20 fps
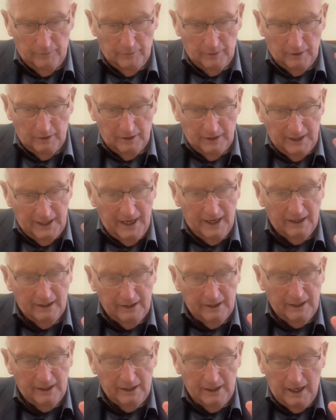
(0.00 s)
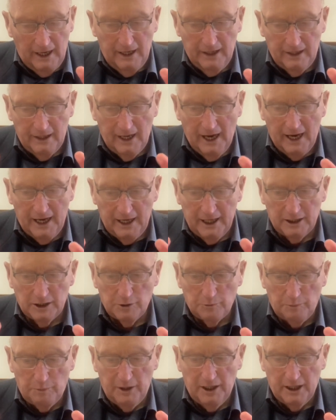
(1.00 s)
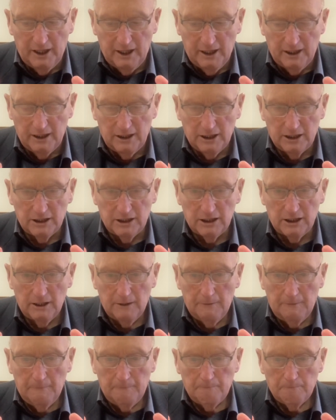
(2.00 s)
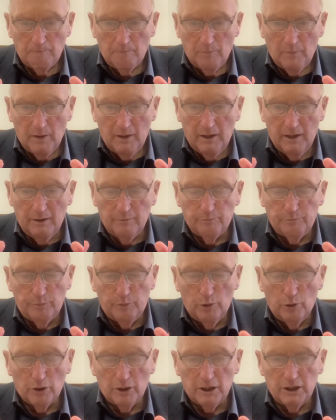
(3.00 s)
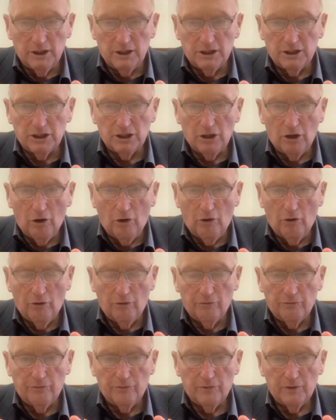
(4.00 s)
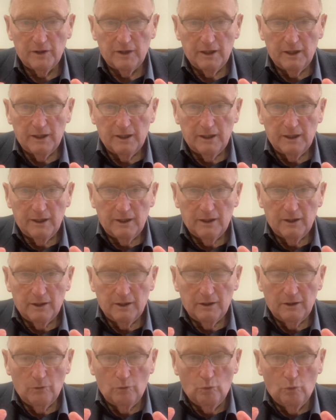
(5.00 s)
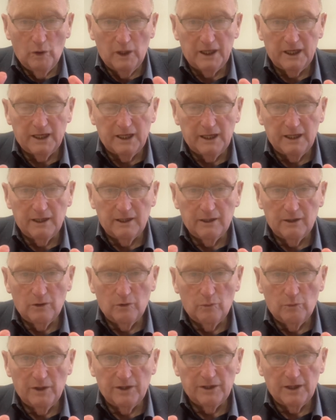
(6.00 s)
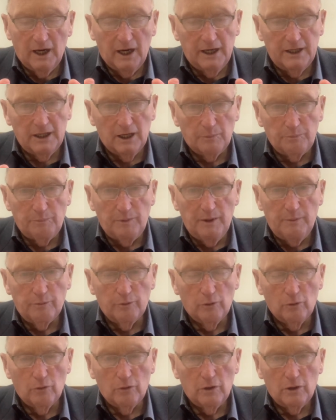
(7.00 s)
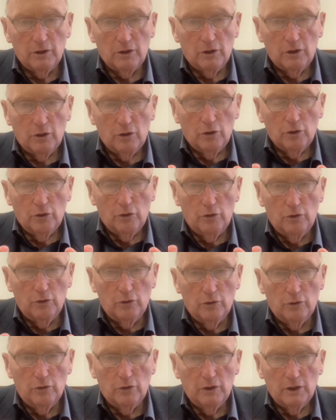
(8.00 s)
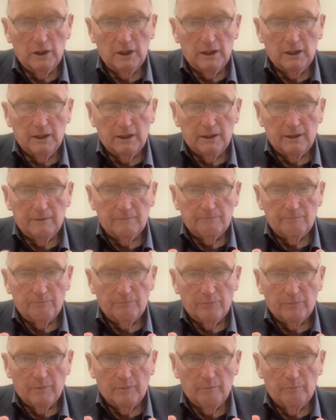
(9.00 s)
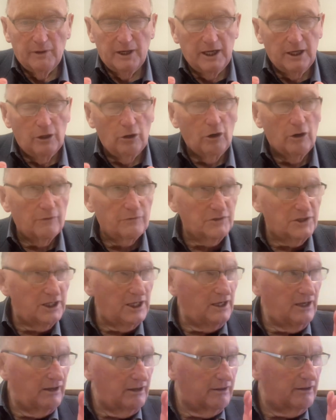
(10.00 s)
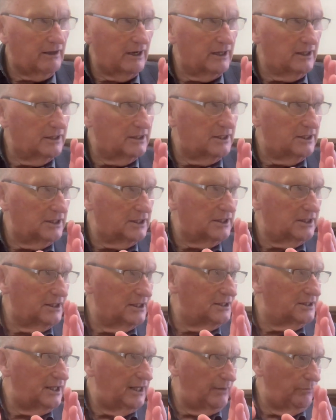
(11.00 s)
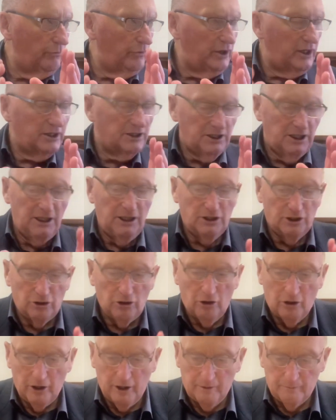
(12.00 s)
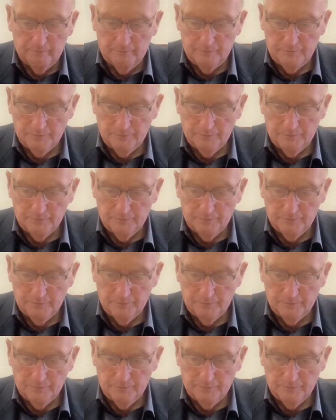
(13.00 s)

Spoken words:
learned in that experience the importance of working with other people who might not have seen things just the same way as he saw them.